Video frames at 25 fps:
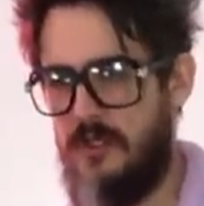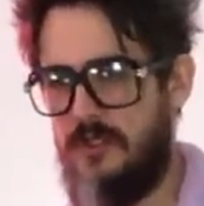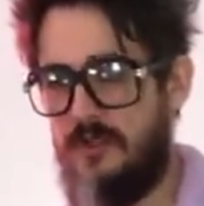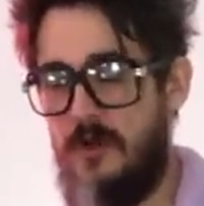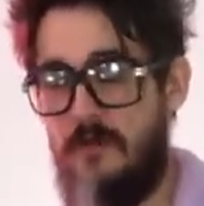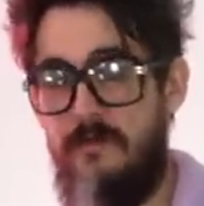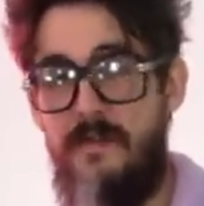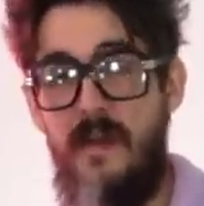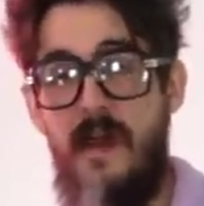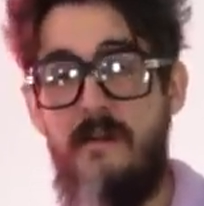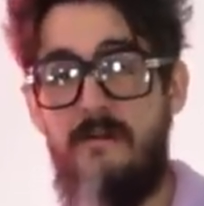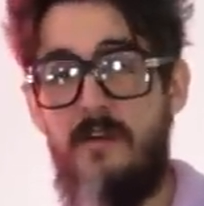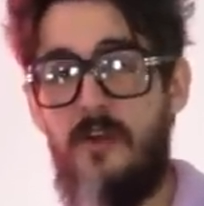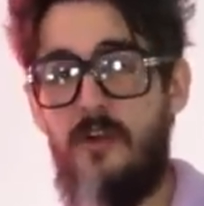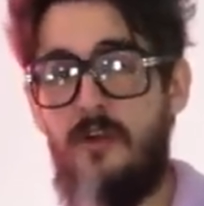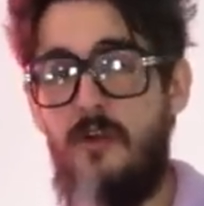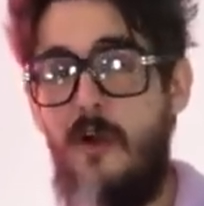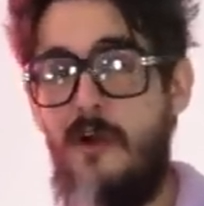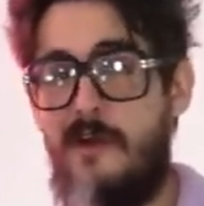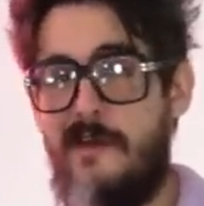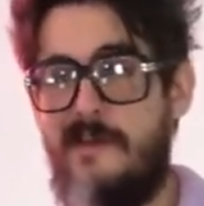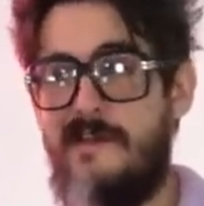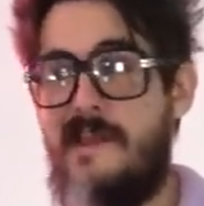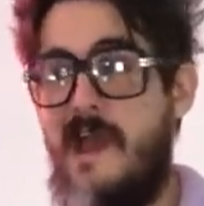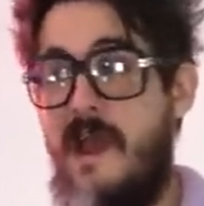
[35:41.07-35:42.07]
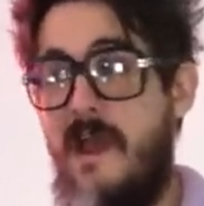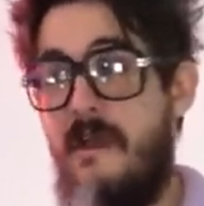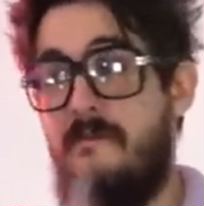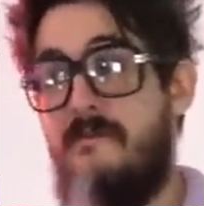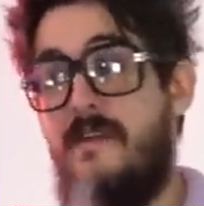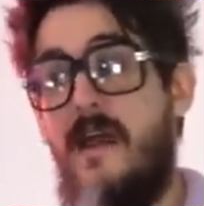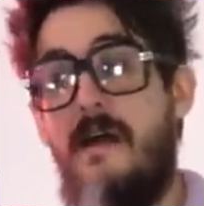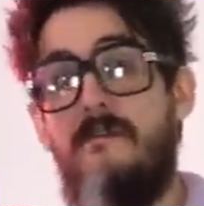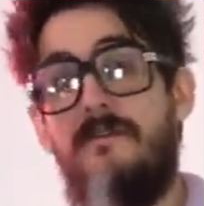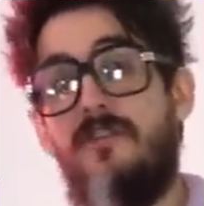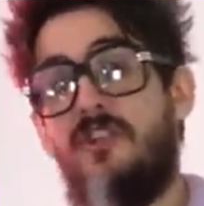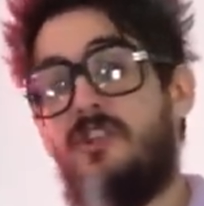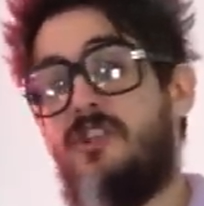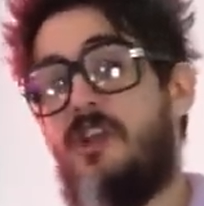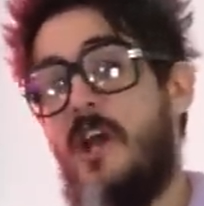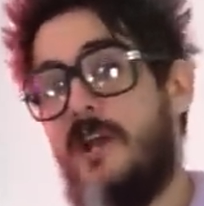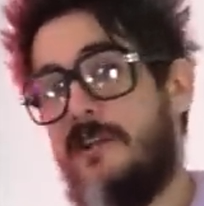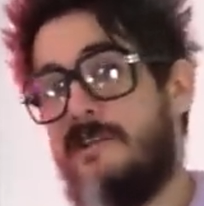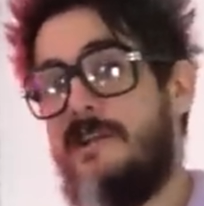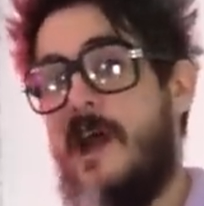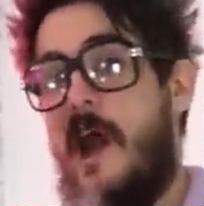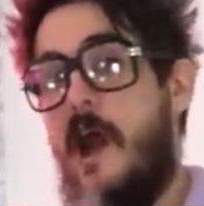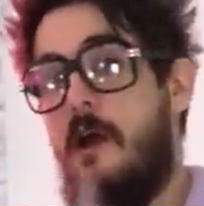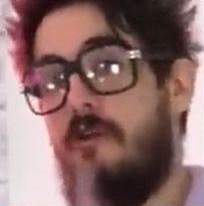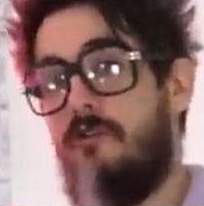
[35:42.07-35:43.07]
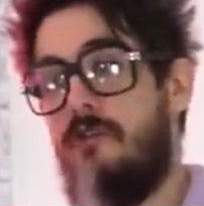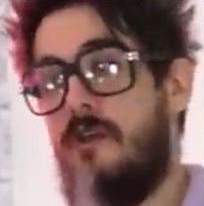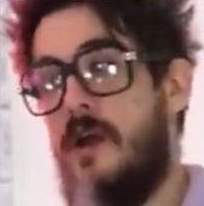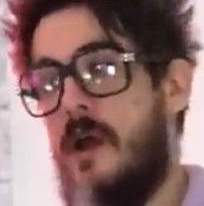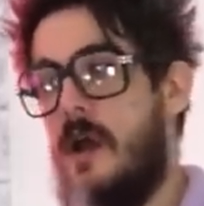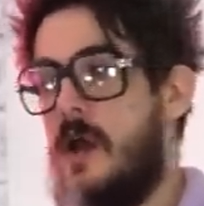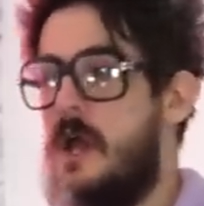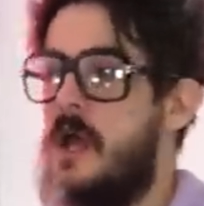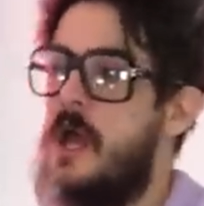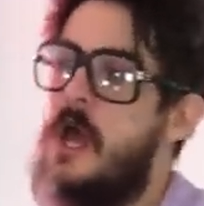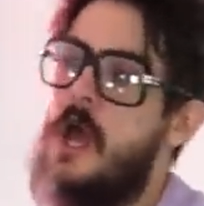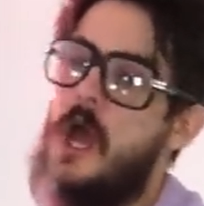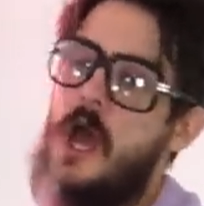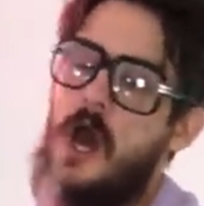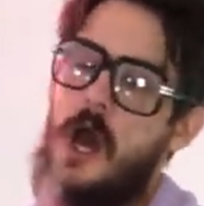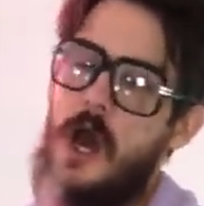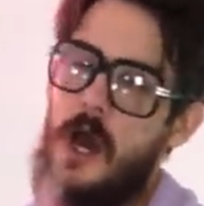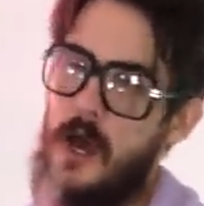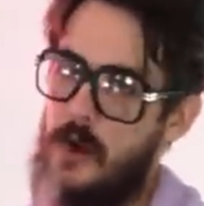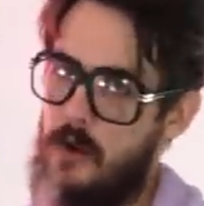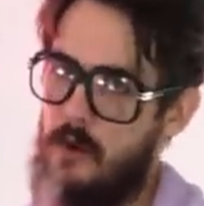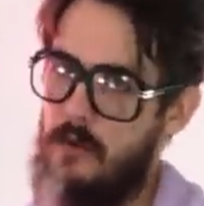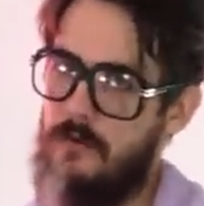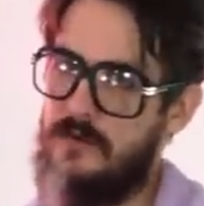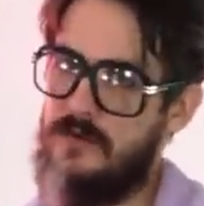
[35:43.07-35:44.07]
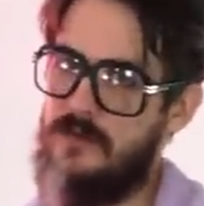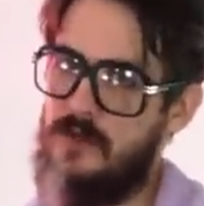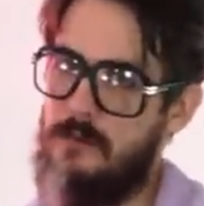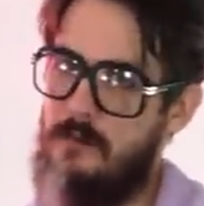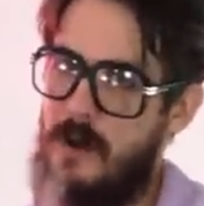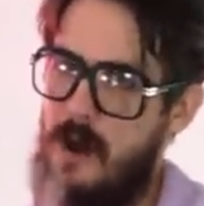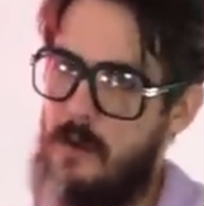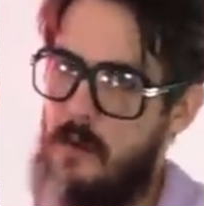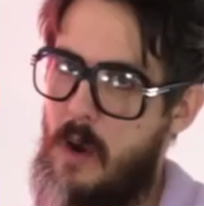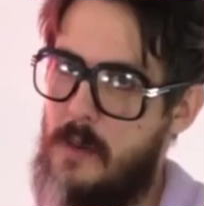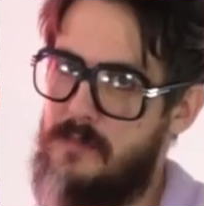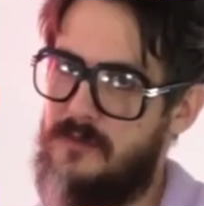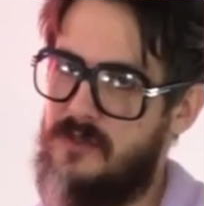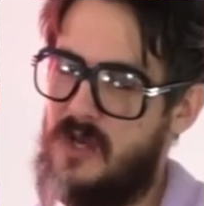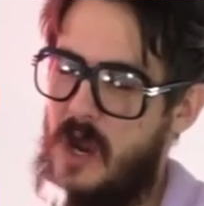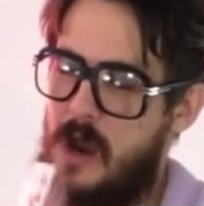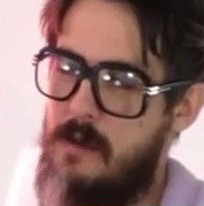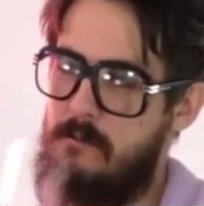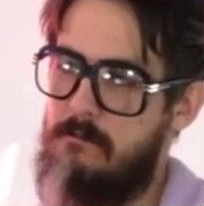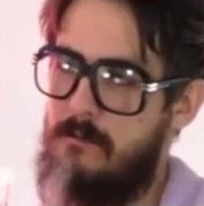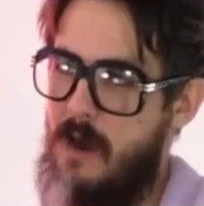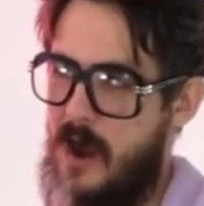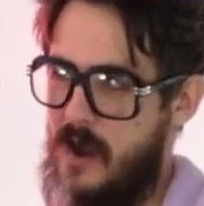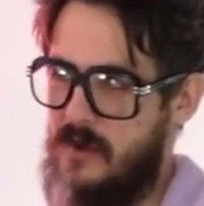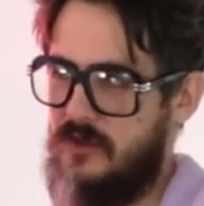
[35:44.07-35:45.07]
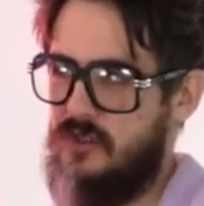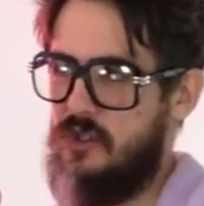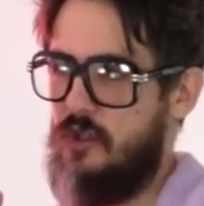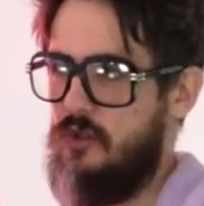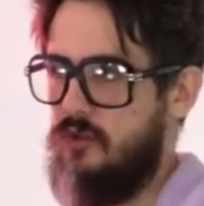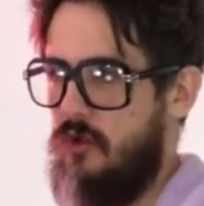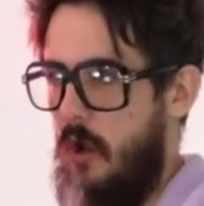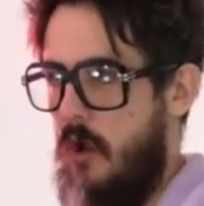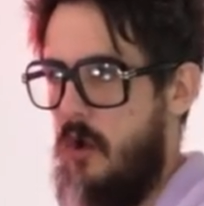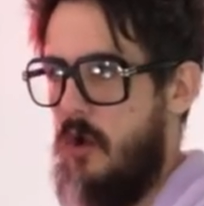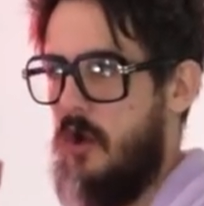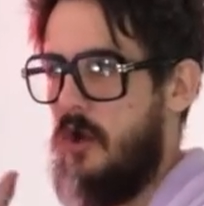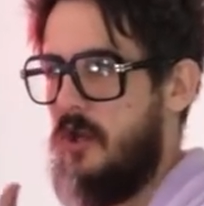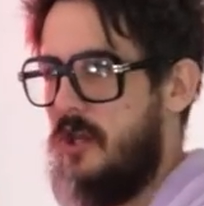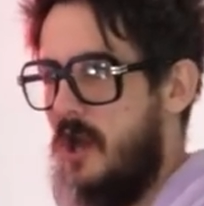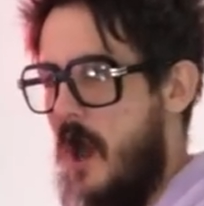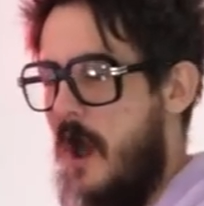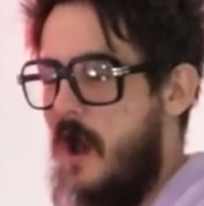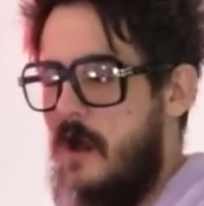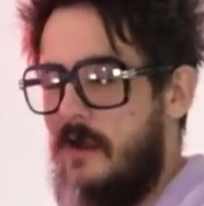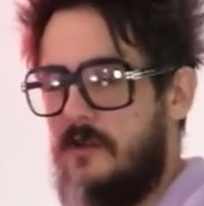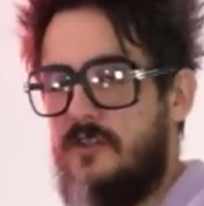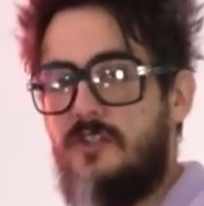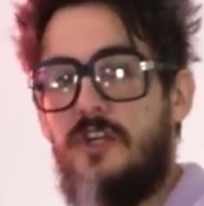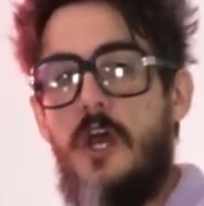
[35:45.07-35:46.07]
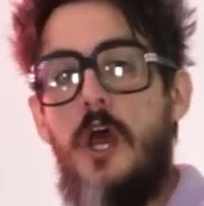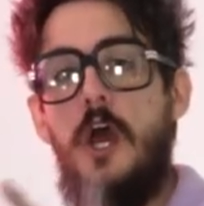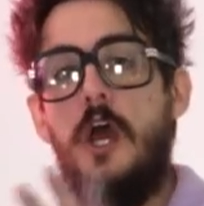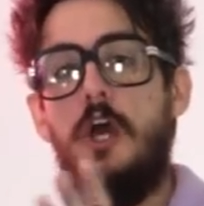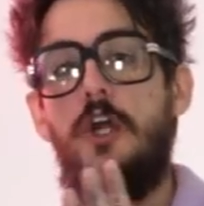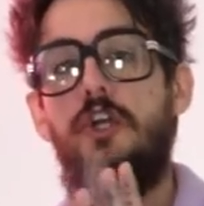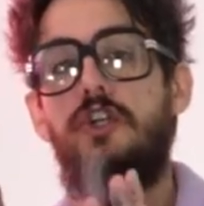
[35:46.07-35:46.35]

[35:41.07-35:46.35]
So if you haven't got it yet, if you haven't checked out yet, head over to my website, madison.cards.